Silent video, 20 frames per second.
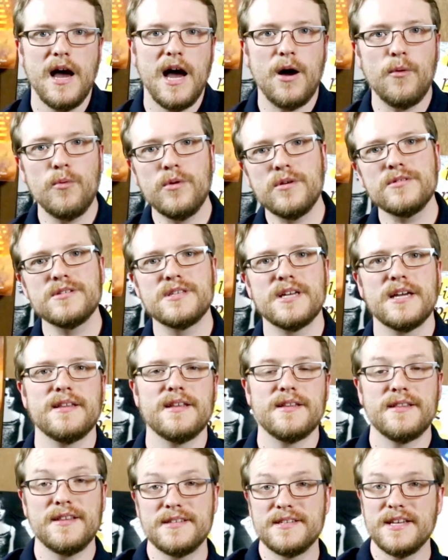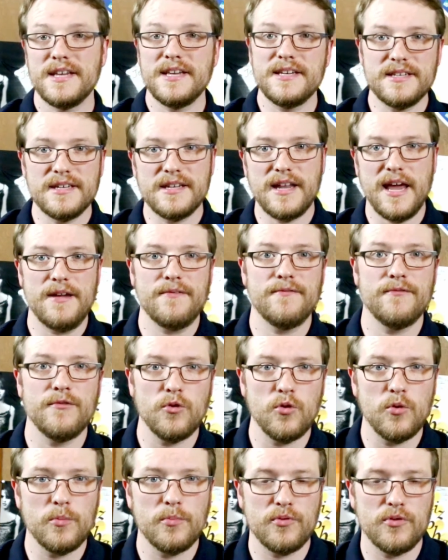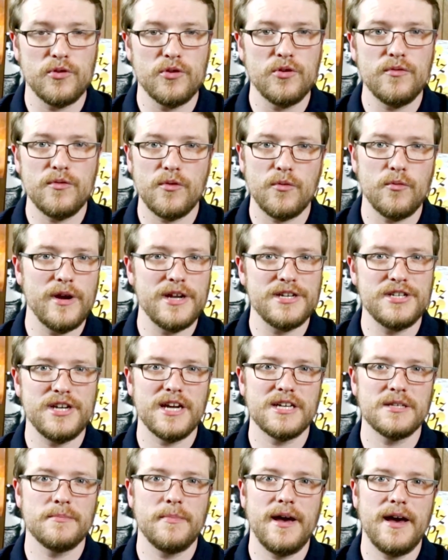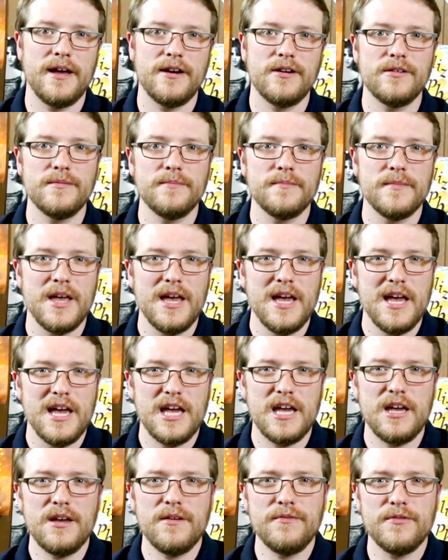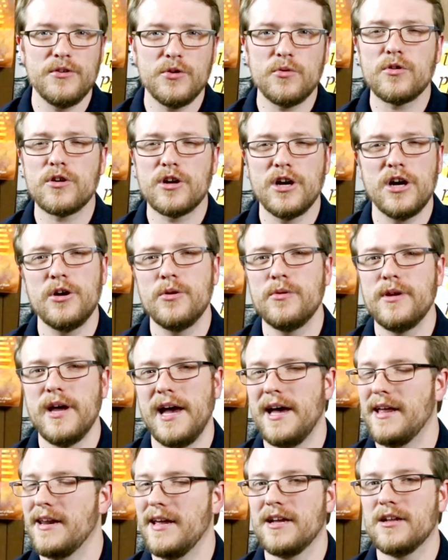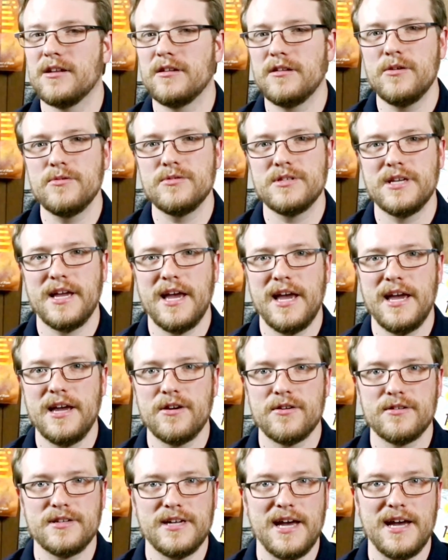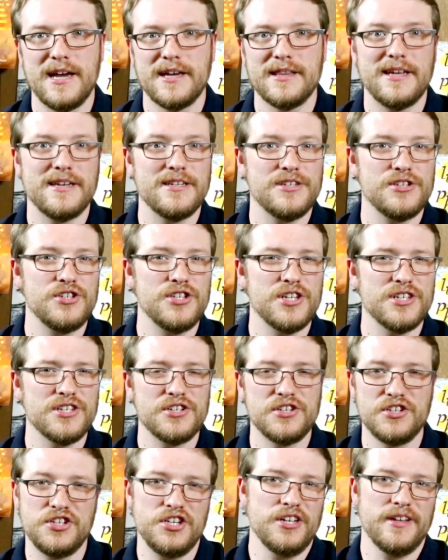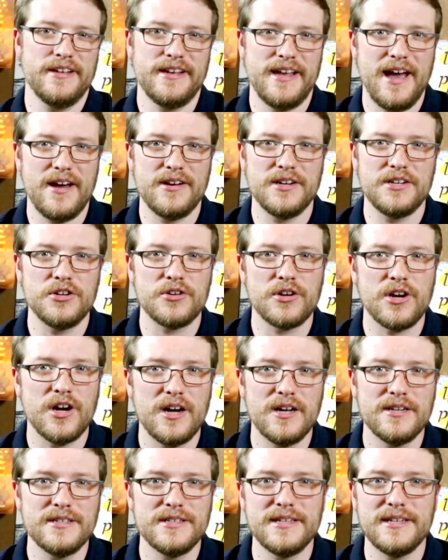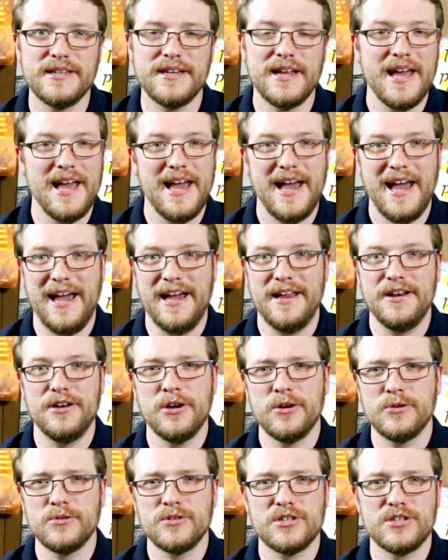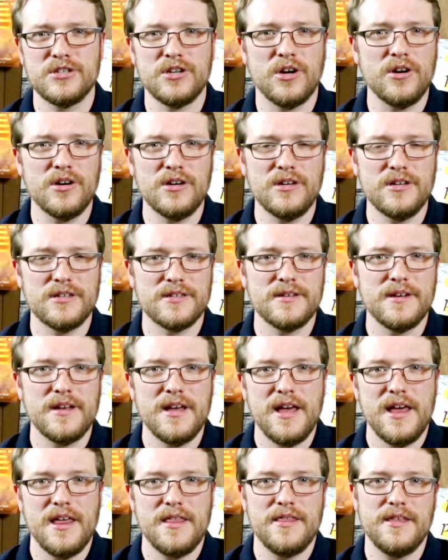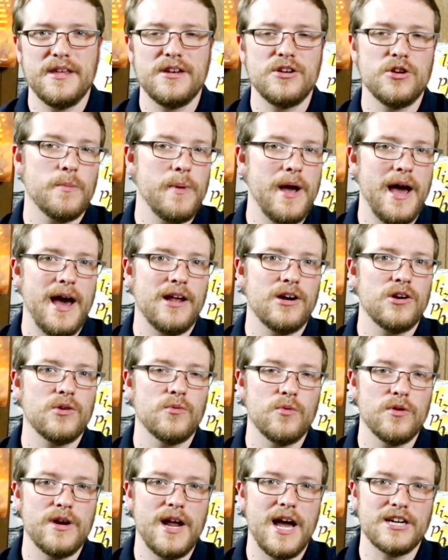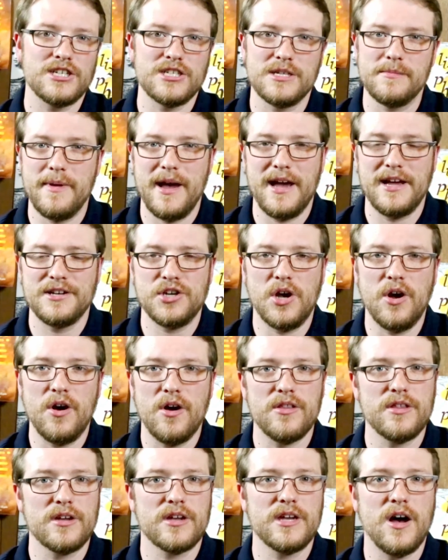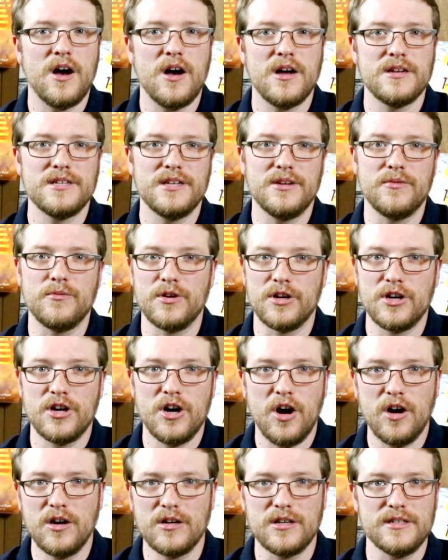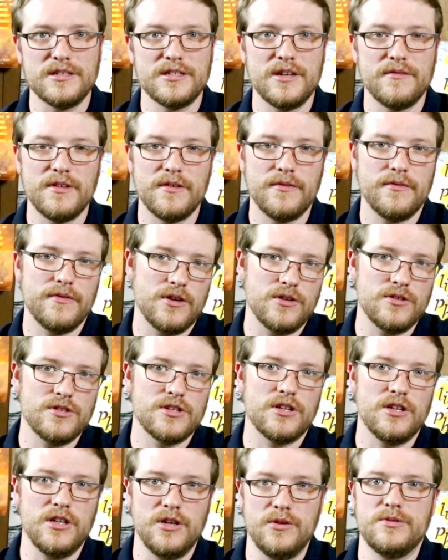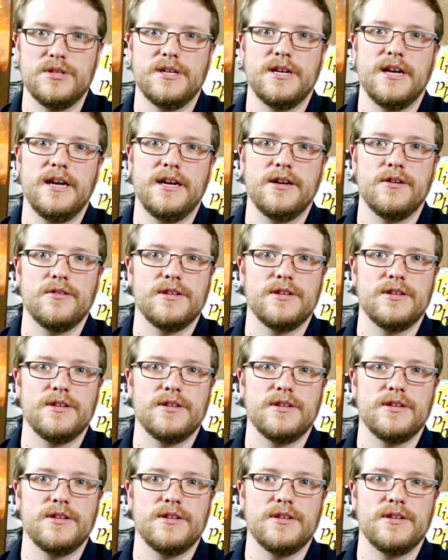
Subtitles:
I will say that this isn't a foolproof regex pattern. If your code had a closing anchor tag that is just chilling out in your content and no start, then your pattern would actually match all the content regardless of the first closing anchor